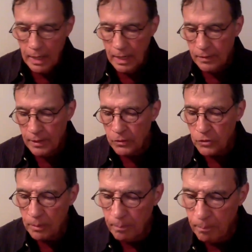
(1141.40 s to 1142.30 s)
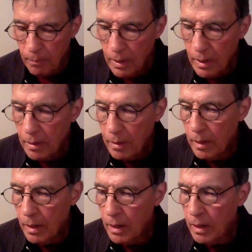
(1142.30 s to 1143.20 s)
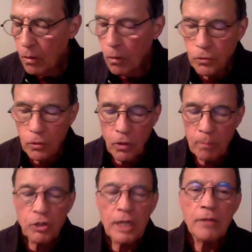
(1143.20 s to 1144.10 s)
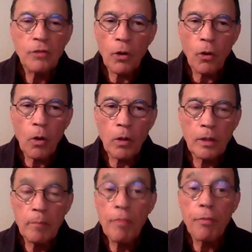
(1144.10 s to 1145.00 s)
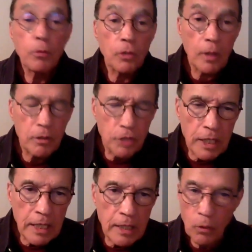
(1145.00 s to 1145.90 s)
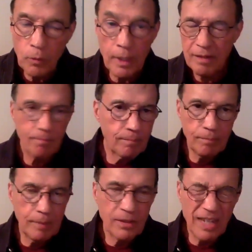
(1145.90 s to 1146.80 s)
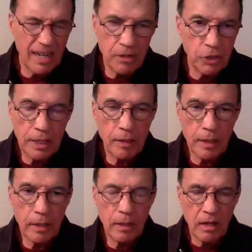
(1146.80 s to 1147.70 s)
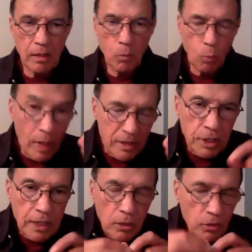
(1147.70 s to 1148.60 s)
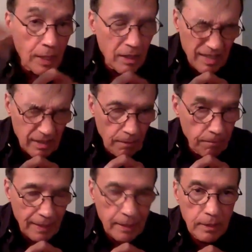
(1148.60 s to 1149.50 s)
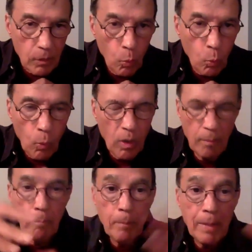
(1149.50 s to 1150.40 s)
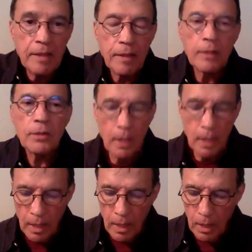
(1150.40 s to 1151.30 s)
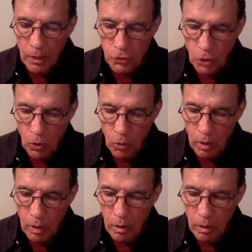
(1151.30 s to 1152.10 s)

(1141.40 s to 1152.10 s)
And there's some also some genes that are called the Methuselah gene and all that. It's not a gene thing. One gene does not affect many things. So